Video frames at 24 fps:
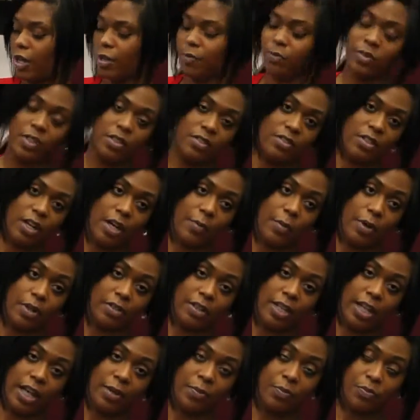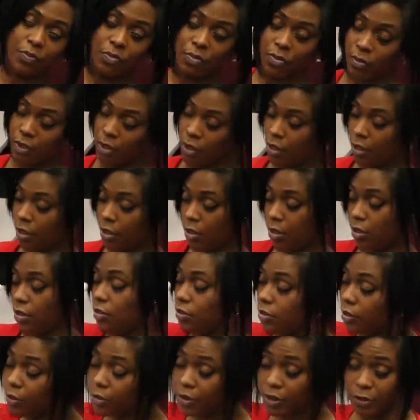Okay. Sorry about that.
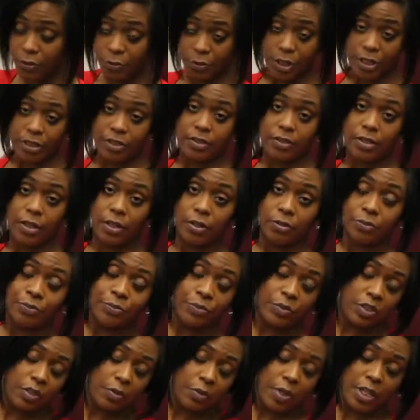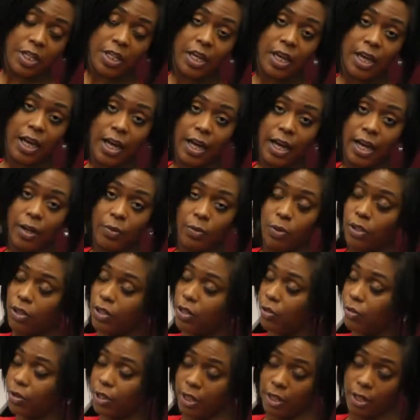So anyway, so to me, I really
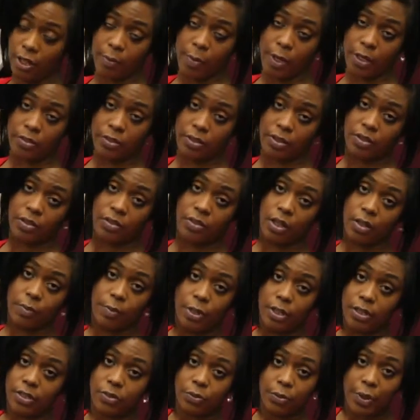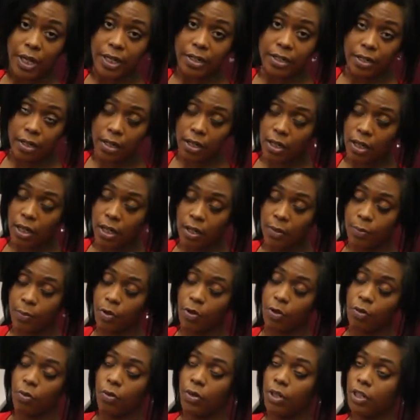don't care about the Starbucks red cup
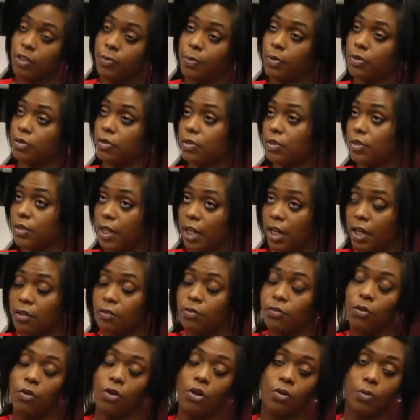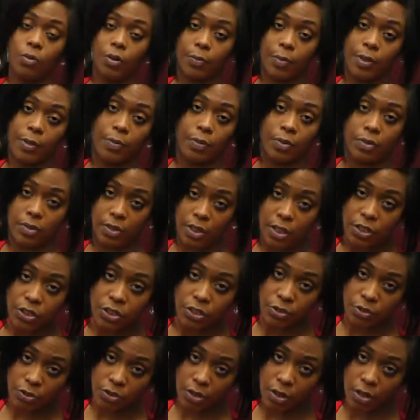or what it's supposed to stand for, what people's
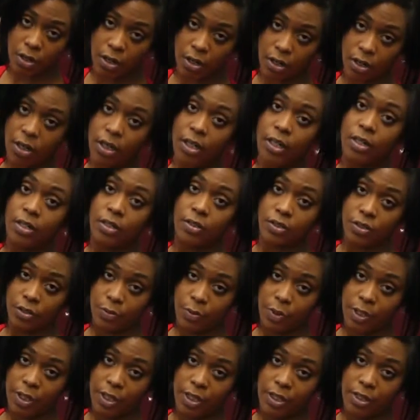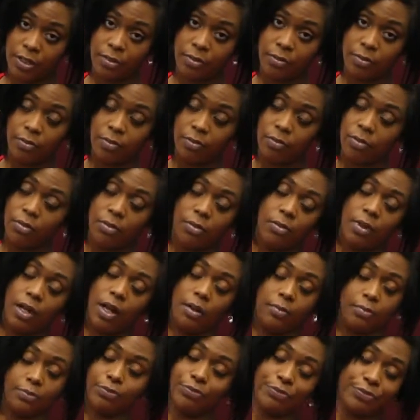issues are. To me,
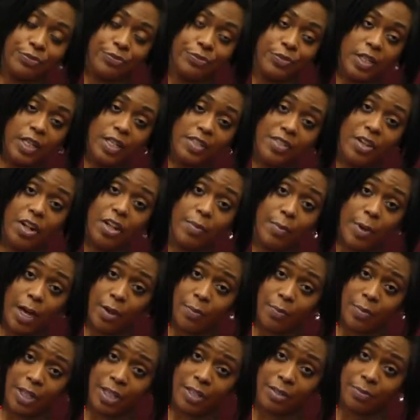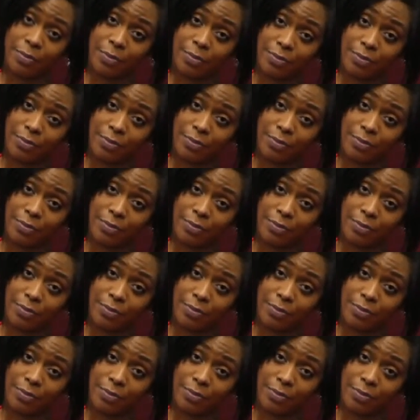it's all about me.